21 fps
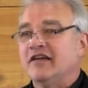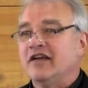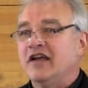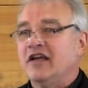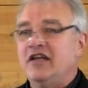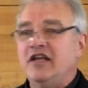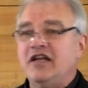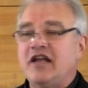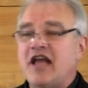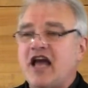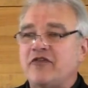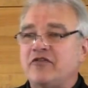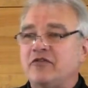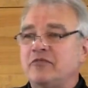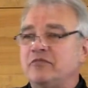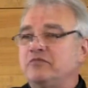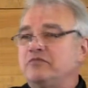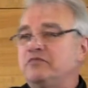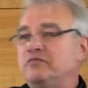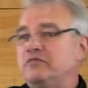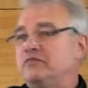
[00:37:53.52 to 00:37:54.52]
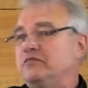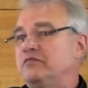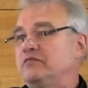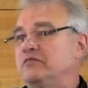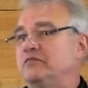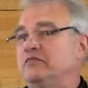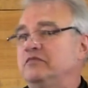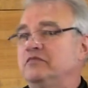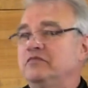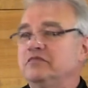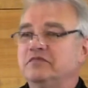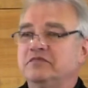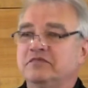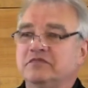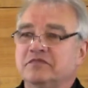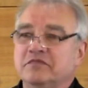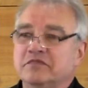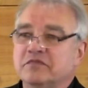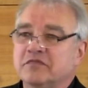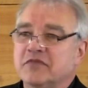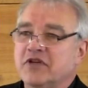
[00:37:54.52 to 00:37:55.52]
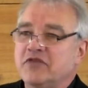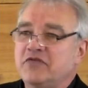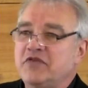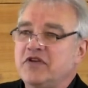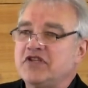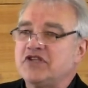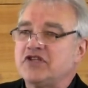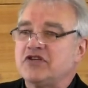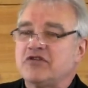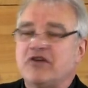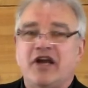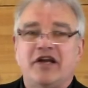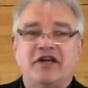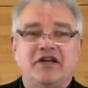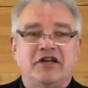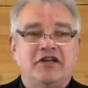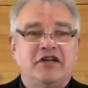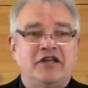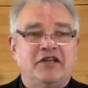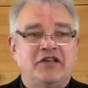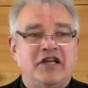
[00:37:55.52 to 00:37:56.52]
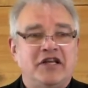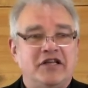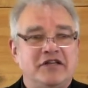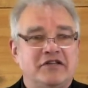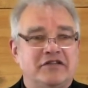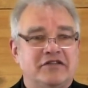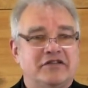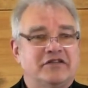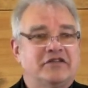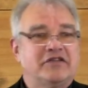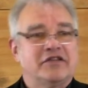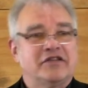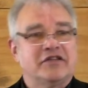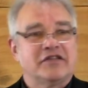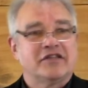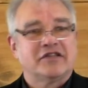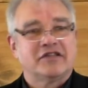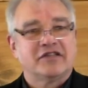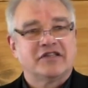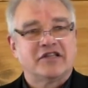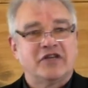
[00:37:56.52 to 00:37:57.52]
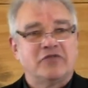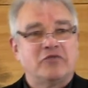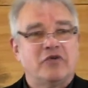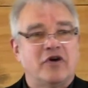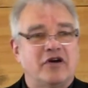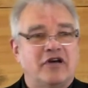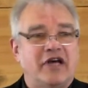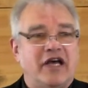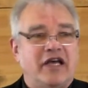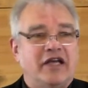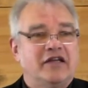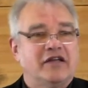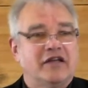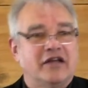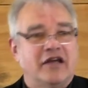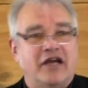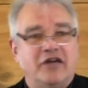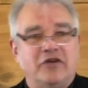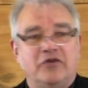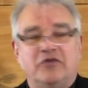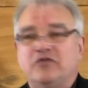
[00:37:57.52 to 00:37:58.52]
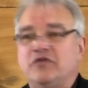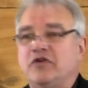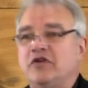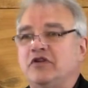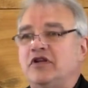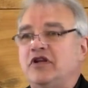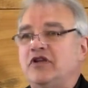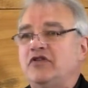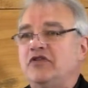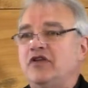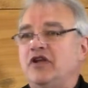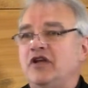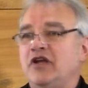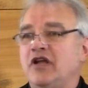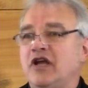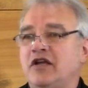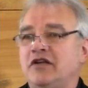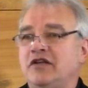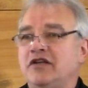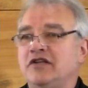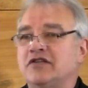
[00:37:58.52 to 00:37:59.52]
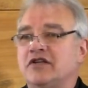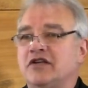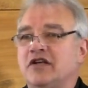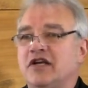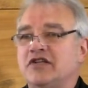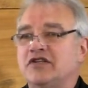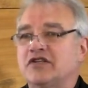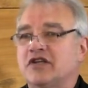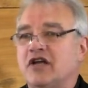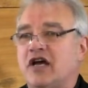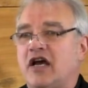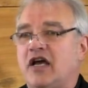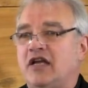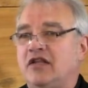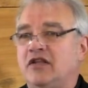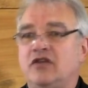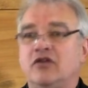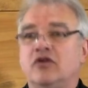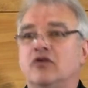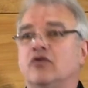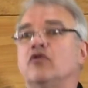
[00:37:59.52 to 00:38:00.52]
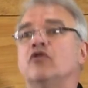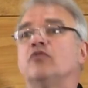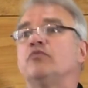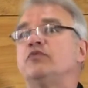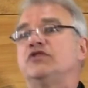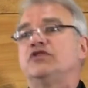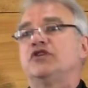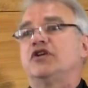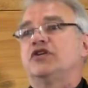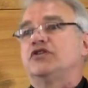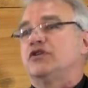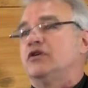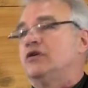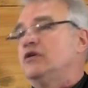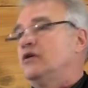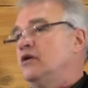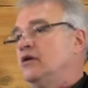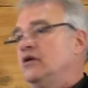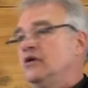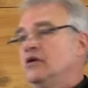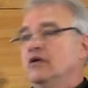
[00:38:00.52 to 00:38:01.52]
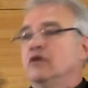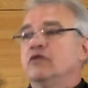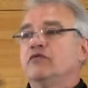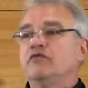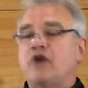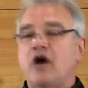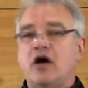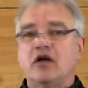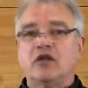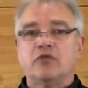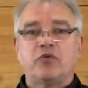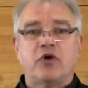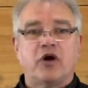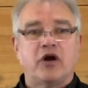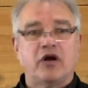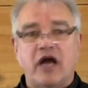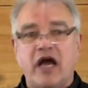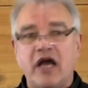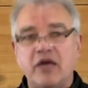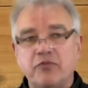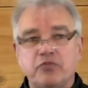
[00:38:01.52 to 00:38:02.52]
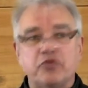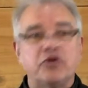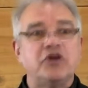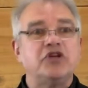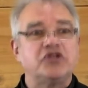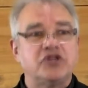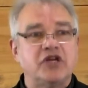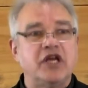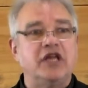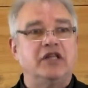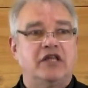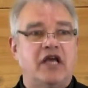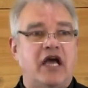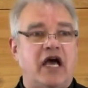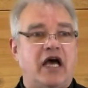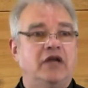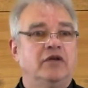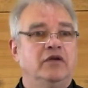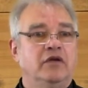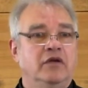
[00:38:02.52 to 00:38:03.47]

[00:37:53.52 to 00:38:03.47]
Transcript: And he'd have them eviscerated, and they said, Well, I, I don't feel anything yet, and he's a nice guy. And then their whole position fall apart. I appreciate that.